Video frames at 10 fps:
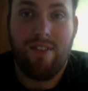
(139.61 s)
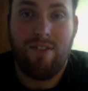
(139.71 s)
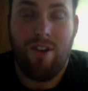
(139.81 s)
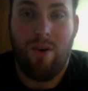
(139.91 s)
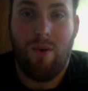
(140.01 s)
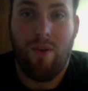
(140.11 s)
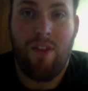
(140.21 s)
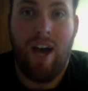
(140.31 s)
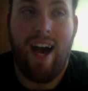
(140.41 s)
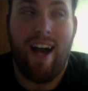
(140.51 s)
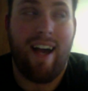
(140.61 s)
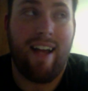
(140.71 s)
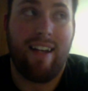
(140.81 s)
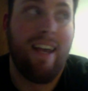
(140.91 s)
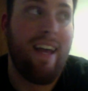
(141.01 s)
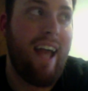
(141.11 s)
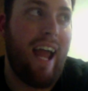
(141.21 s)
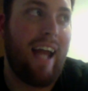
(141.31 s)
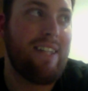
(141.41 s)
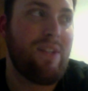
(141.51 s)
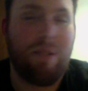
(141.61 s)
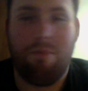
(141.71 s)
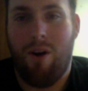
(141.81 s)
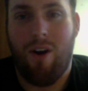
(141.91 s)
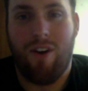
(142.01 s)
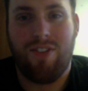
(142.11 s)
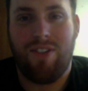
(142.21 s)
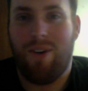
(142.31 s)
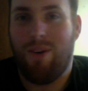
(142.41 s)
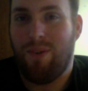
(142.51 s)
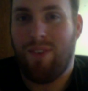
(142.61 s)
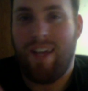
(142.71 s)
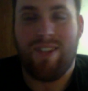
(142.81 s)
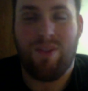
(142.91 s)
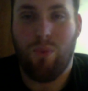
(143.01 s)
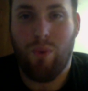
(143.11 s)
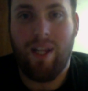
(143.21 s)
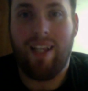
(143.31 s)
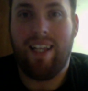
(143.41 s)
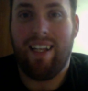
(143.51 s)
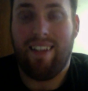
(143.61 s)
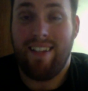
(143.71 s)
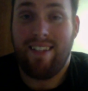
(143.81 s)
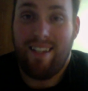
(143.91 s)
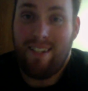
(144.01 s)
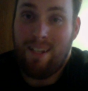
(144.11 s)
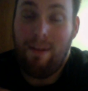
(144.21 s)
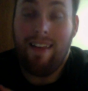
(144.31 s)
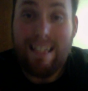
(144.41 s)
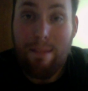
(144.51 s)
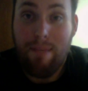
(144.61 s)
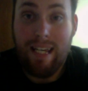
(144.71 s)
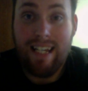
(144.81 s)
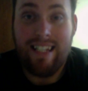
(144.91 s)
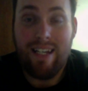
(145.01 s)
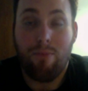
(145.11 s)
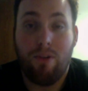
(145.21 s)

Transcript: So and it's only March, so to me, that's a big deal.